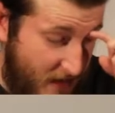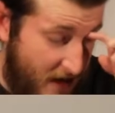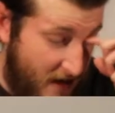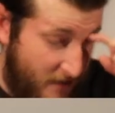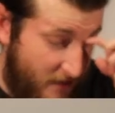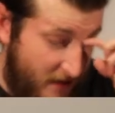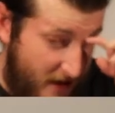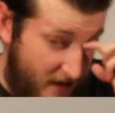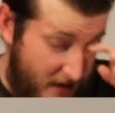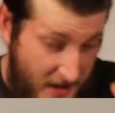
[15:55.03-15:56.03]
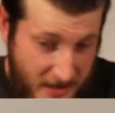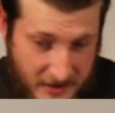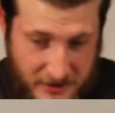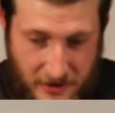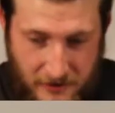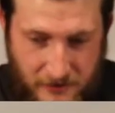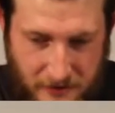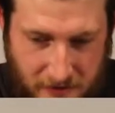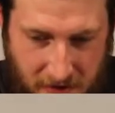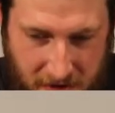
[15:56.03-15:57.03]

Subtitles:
All right. So,